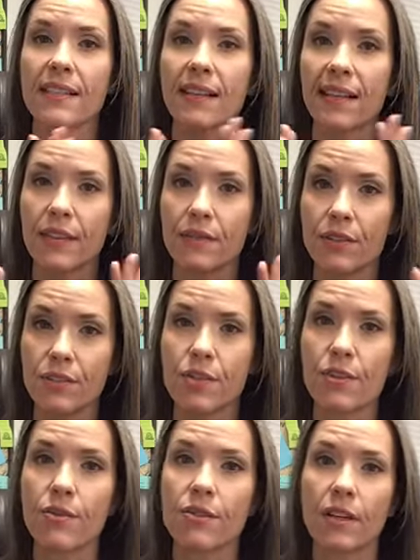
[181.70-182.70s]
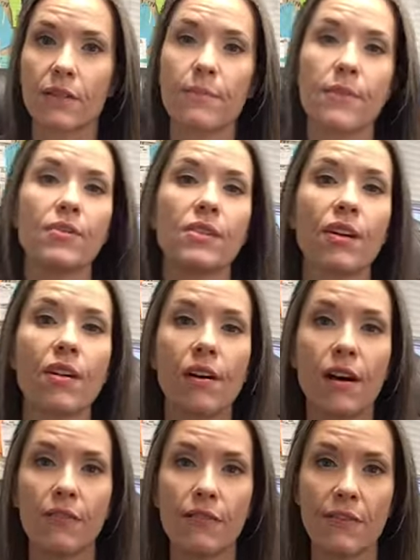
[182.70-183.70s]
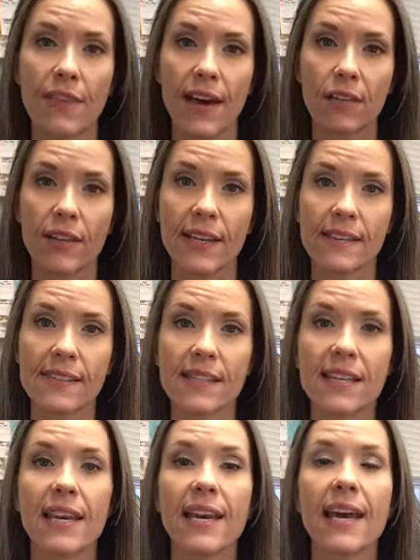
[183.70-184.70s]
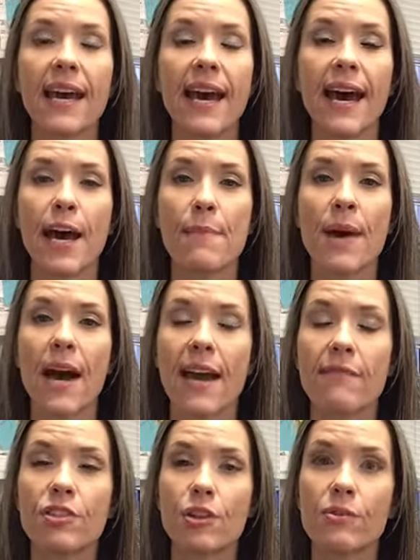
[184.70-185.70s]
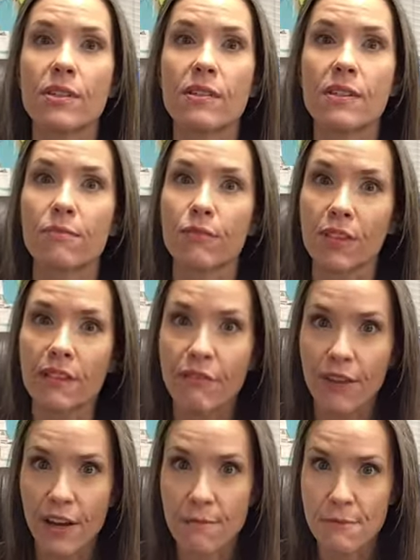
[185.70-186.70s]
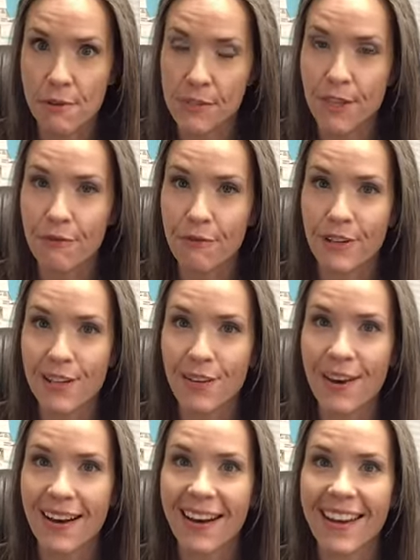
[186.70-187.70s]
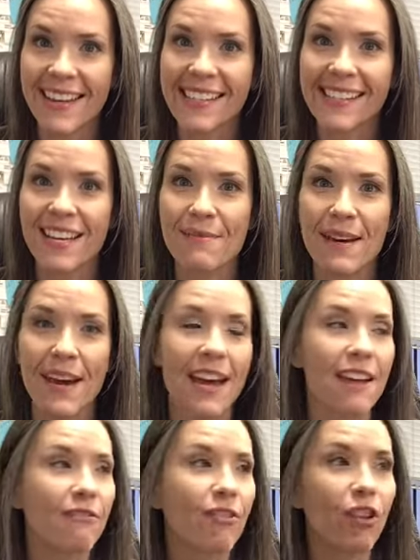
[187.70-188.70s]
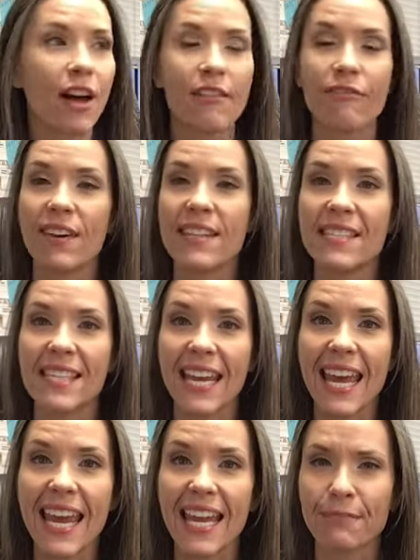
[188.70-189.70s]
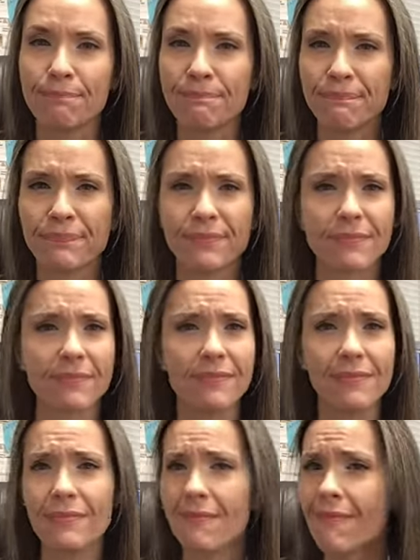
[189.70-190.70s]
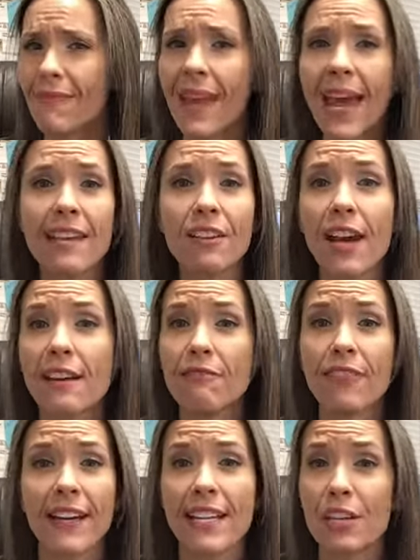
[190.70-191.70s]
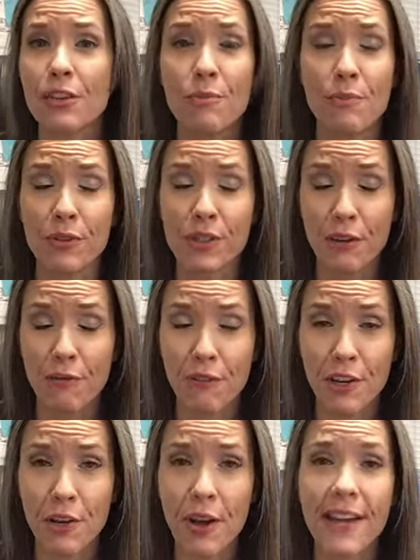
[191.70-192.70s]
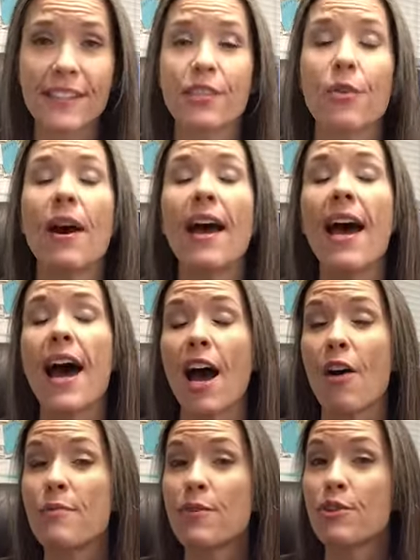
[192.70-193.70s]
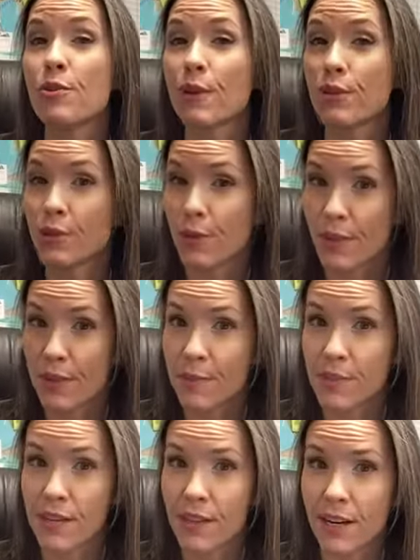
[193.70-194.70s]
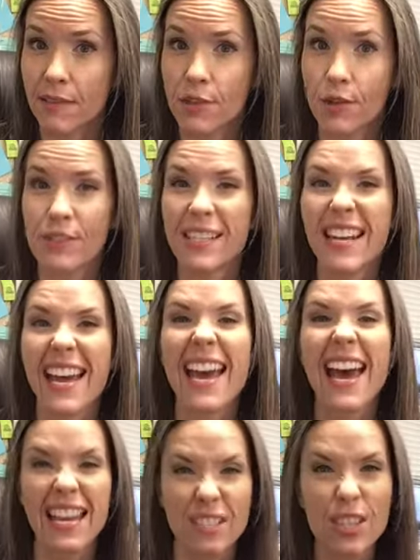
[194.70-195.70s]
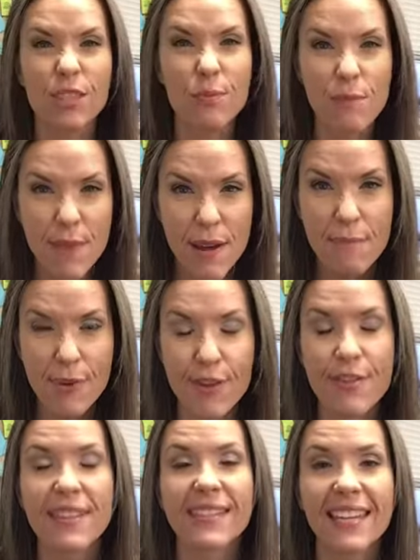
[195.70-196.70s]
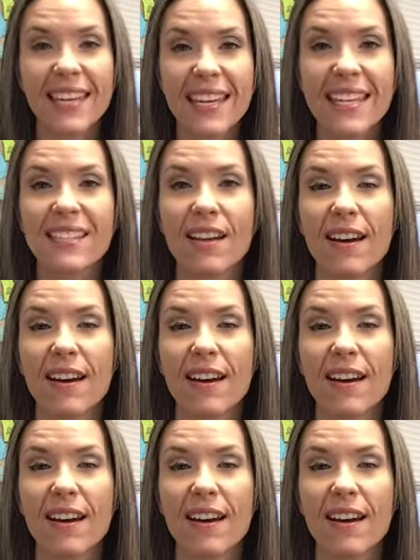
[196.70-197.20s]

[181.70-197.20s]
and I have to choose our music off of that list. I have chosen some really fun music for you guys. I had a lot of fun digging and finding new music for you guys. So I hope that you enjoy the music that I've chosen. Just remember, this is